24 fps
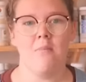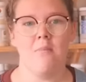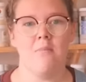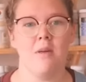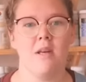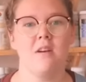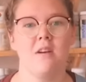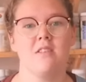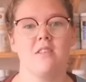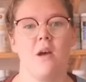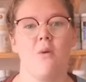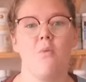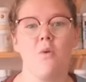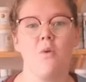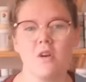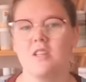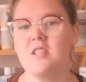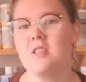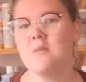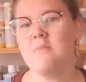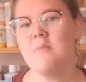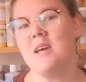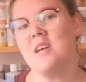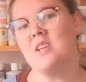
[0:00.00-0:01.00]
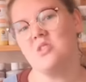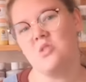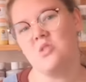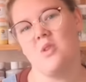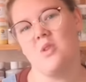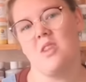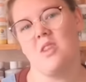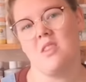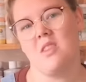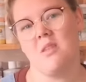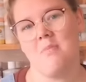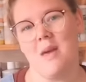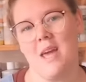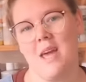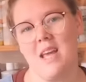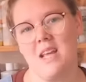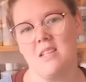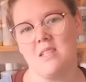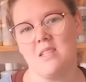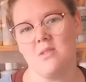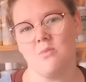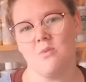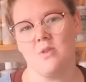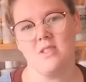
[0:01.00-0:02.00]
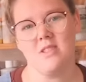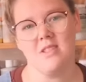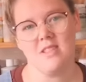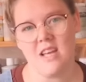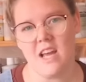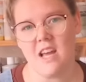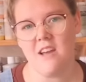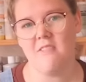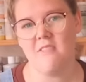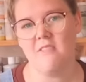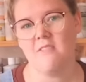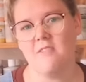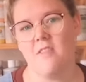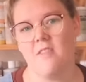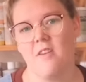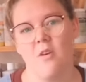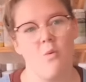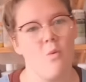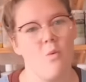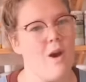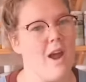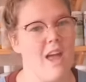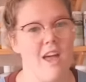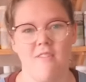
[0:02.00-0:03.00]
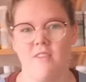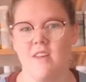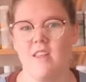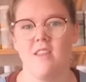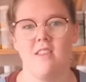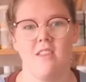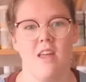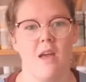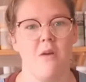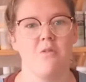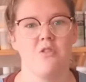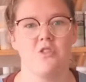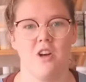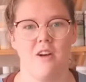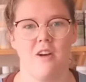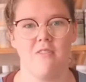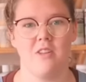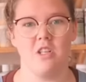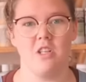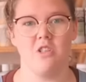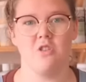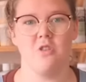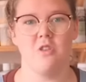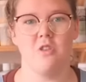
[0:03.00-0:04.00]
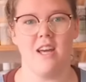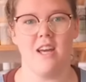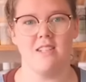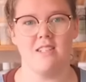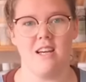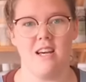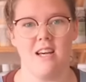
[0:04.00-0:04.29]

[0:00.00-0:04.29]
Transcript: because I wanted to make sure that the piece was safe wherever they were traveling to that